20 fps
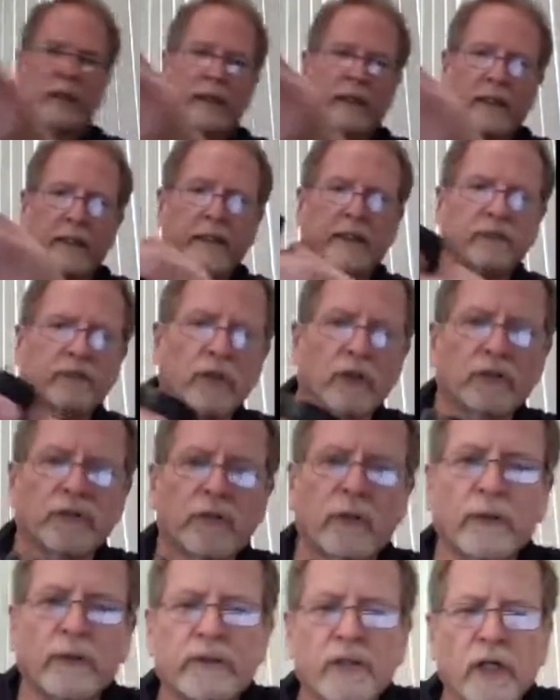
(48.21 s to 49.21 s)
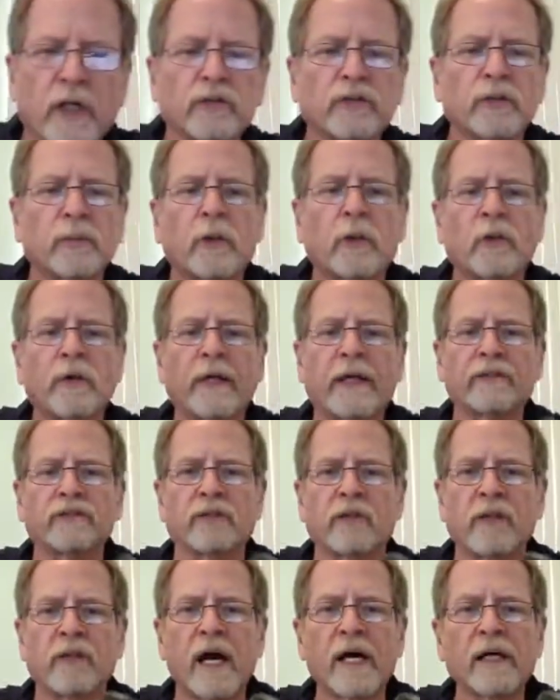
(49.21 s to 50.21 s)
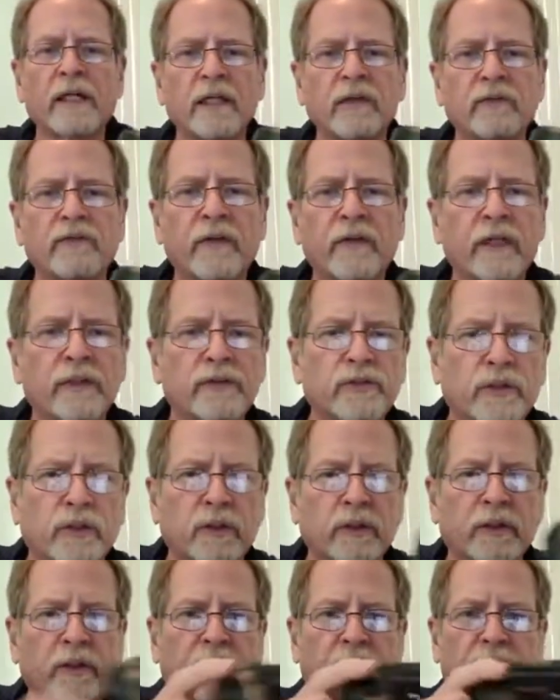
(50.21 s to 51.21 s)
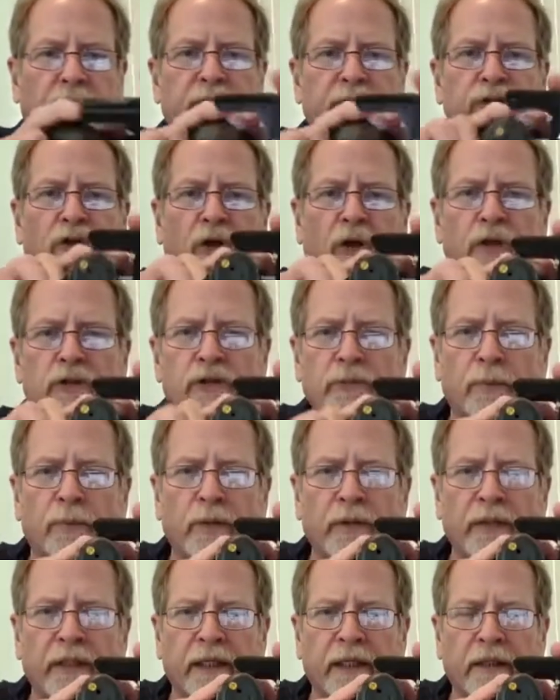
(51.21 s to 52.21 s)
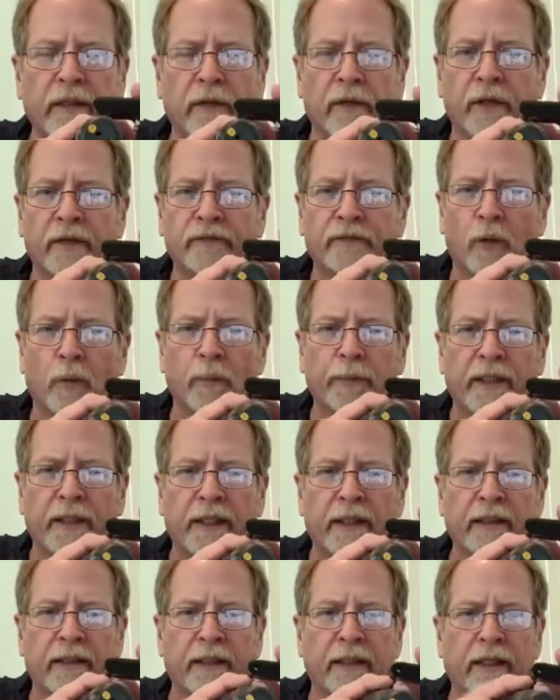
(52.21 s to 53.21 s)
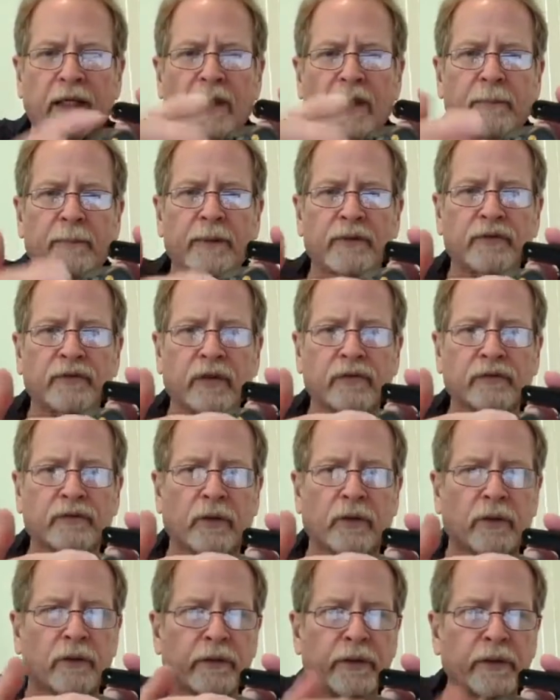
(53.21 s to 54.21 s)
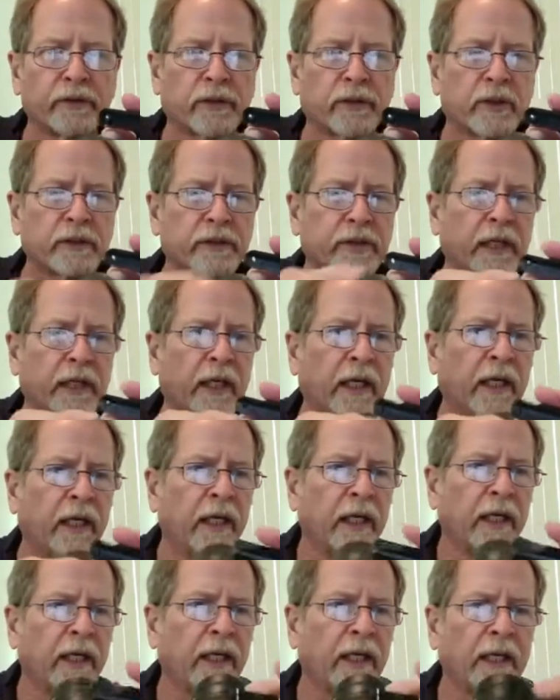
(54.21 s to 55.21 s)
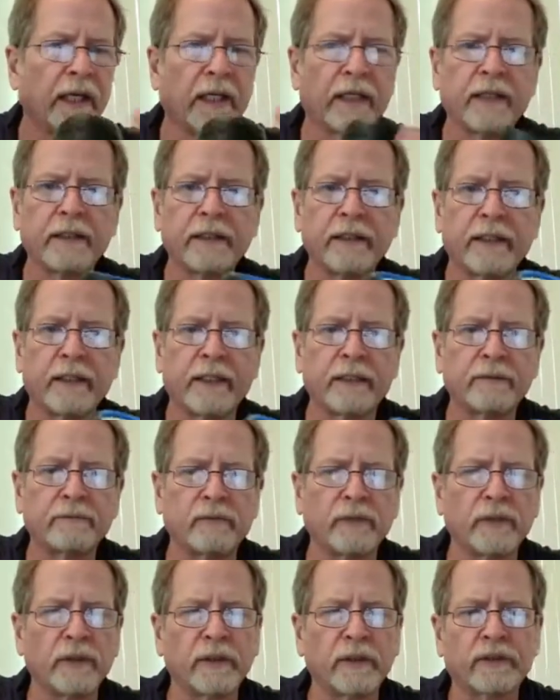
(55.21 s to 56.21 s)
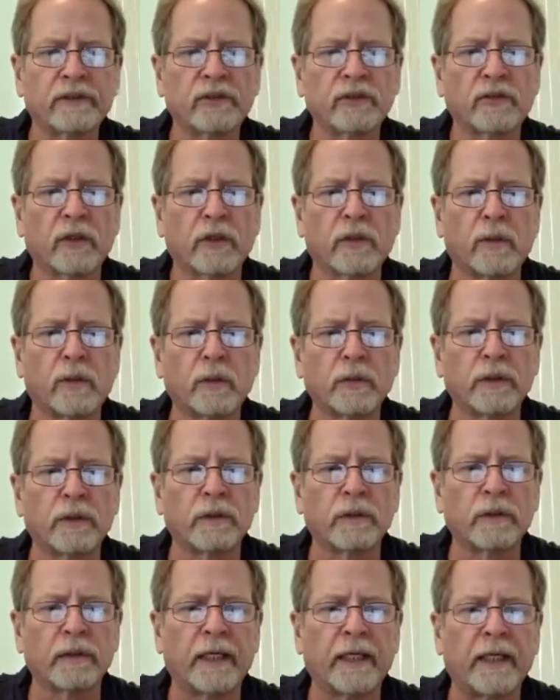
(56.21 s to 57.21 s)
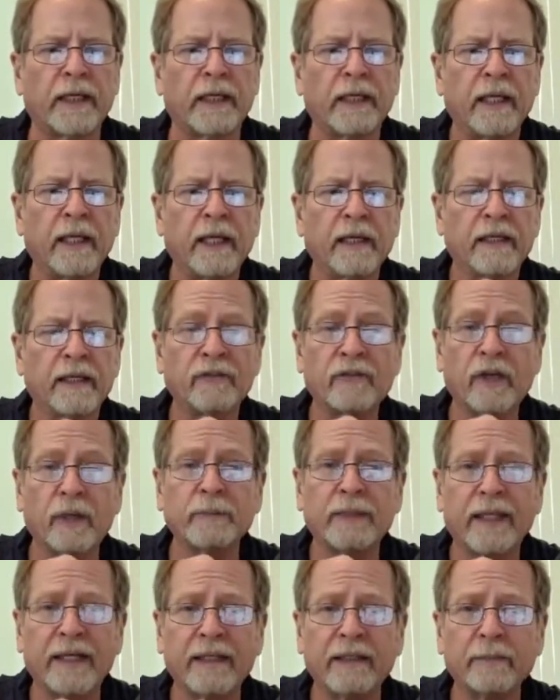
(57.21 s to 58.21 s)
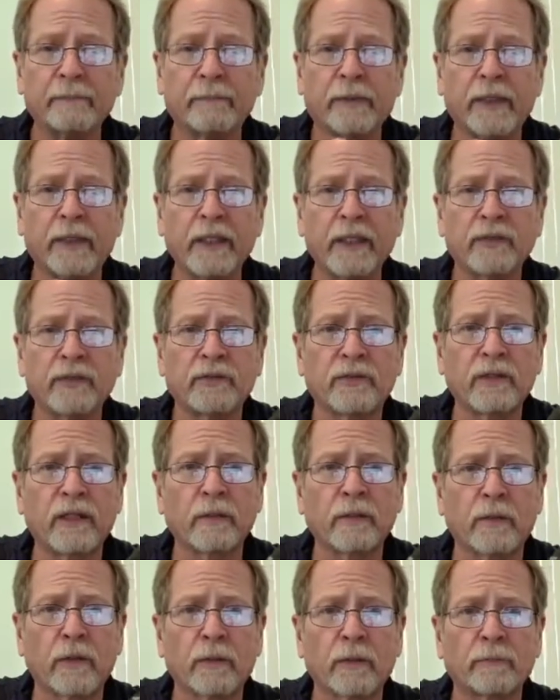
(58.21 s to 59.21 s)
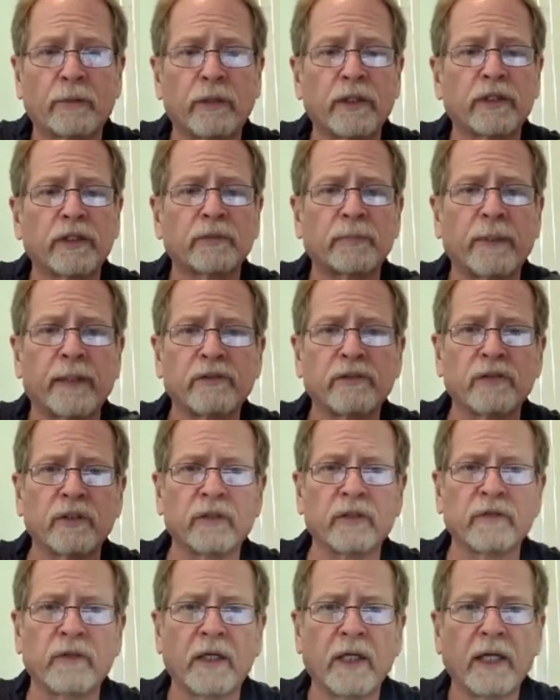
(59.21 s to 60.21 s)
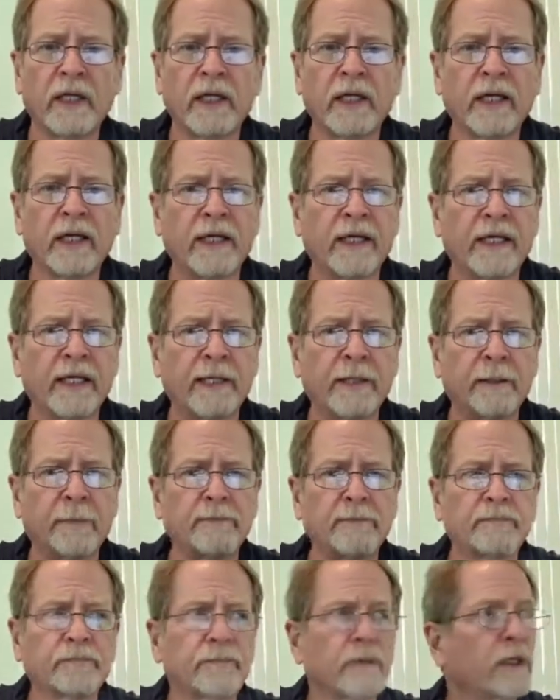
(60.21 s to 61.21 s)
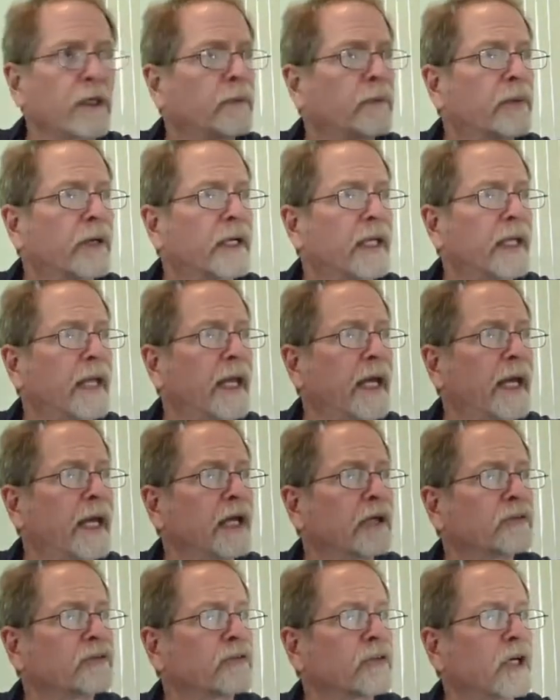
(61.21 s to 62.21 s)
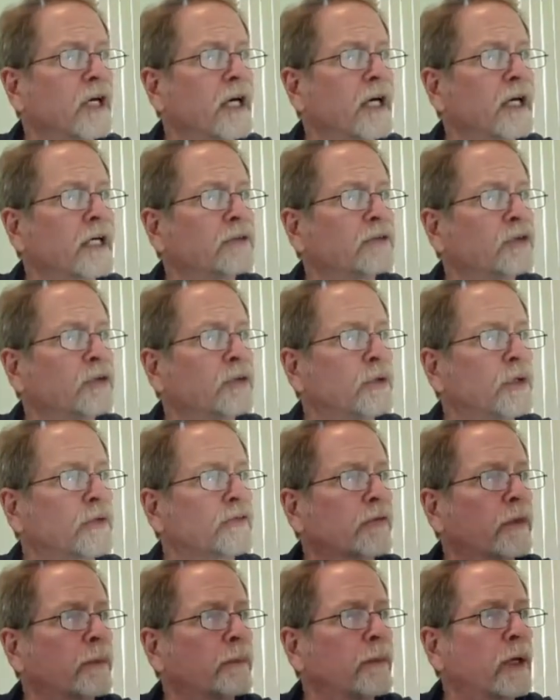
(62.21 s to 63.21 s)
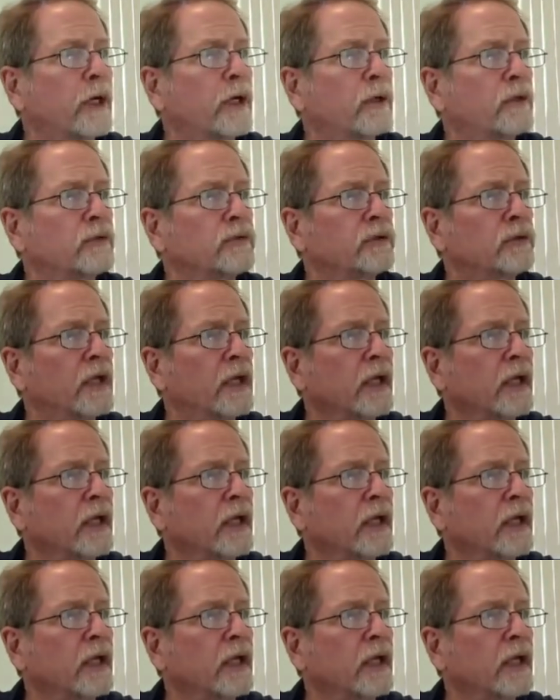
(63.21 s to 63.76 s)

It's also adjustable. It has a locking feature, rechargeable in that you don't have to open anything up. It's external recharging, and really just a cool little light. They've come down in price. They were pretty expensive, but it has two different modes.